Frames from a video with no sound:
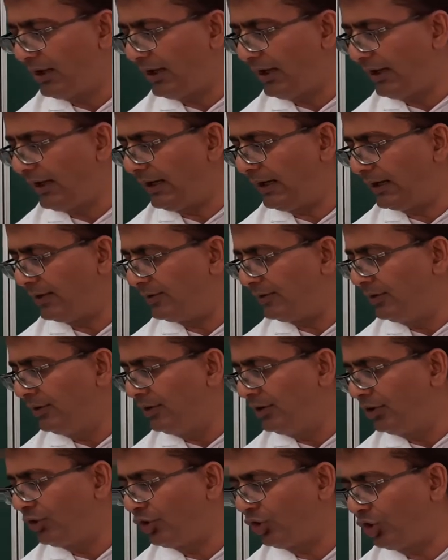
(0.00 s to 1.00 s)
a
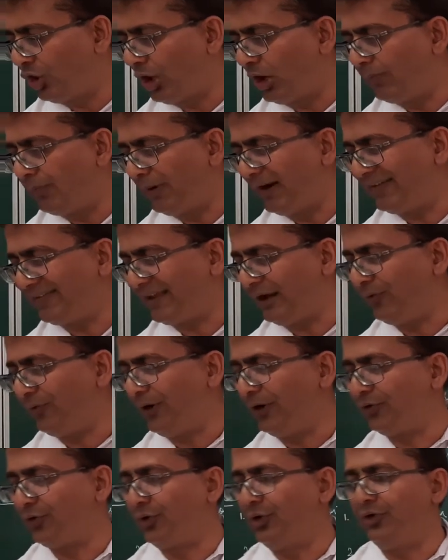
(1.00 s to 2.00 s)
copper
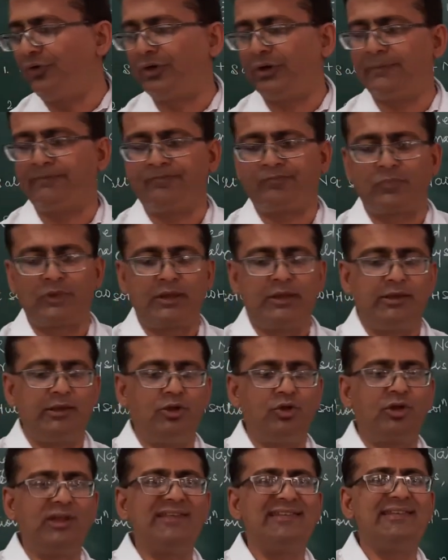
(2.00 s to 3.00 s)
sulfate solution.
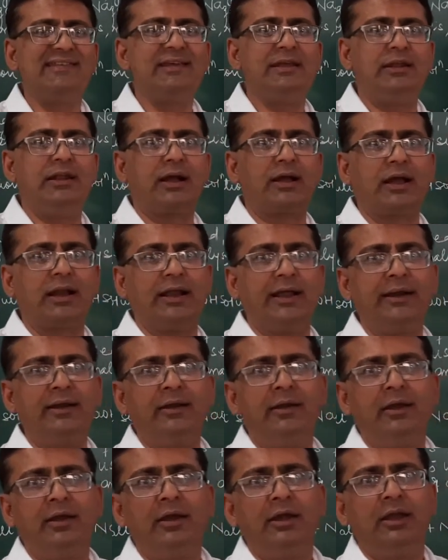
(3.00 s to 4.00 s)
You can see the
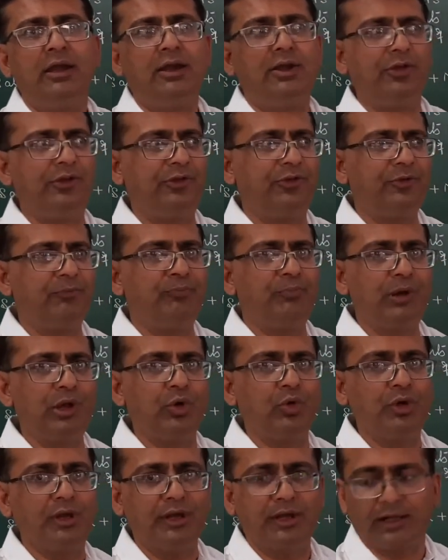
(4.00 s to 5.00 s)
color, it is
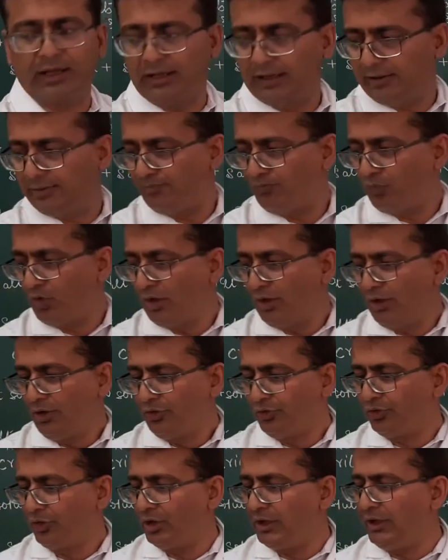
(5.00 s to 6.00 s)
blue in color.
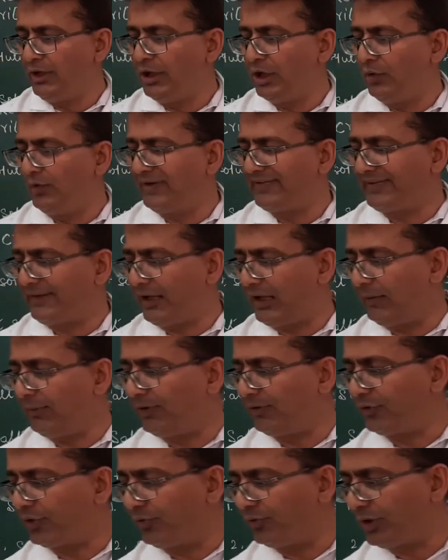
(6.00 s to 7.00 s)
So in our
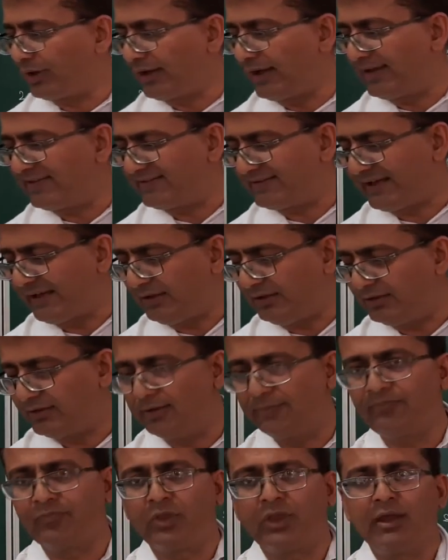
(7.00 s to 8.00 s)
syllabus of the class
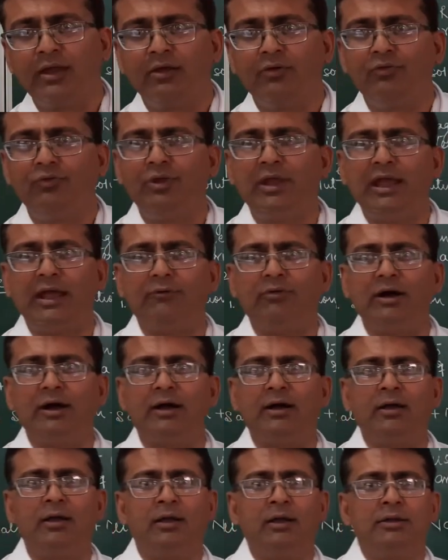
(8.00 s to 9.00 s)
10th, we have
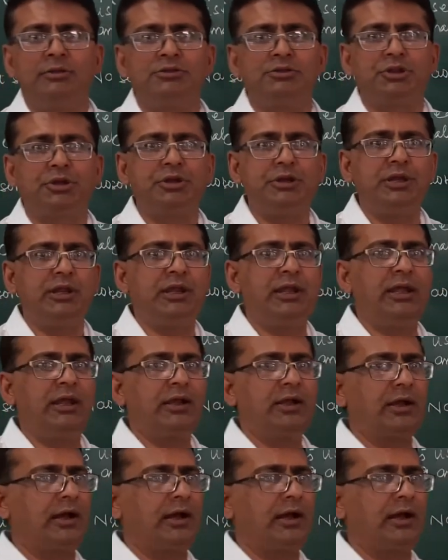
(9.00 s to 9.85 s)
a 3